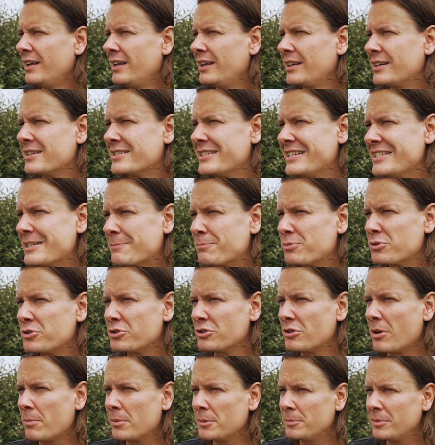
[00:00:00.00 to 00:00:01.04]
because these are
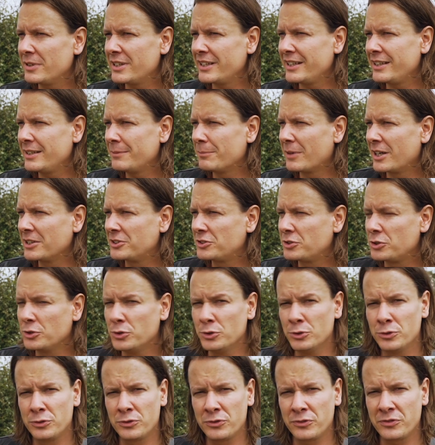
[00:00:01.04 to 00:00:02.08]
probably my
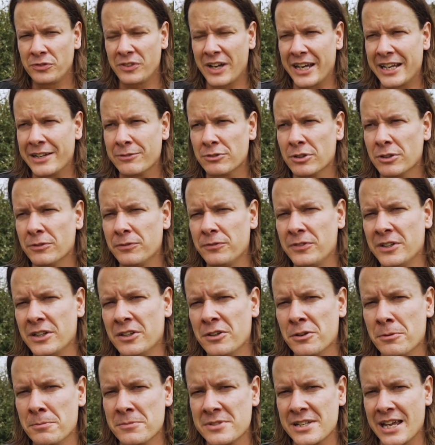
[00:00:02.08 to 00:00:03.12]
two favourite
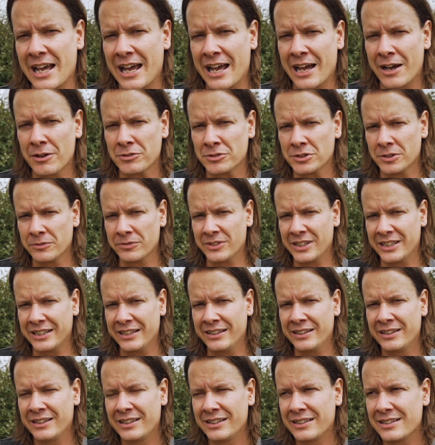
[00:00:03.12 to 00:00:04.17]
films out of
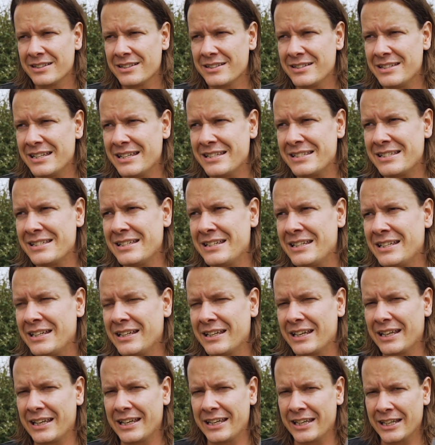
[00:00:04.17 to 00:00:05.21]
the
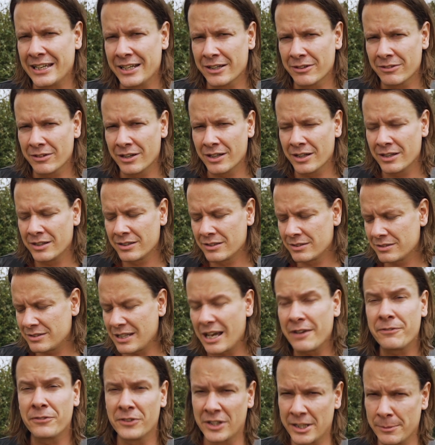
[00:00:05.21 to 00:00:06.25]
Disney era.
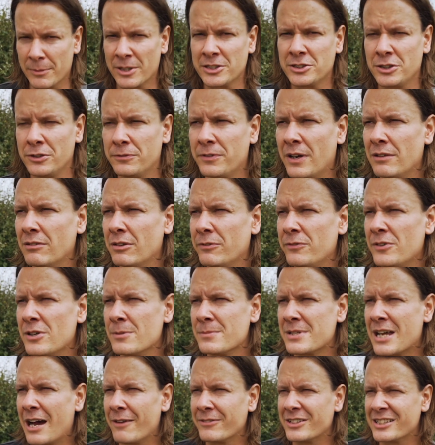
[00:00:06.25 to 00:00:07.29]
Definitely my two favourite
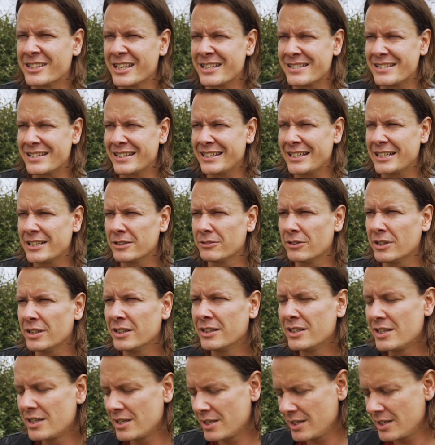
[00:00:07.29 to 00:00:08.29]
films out of the Disney era.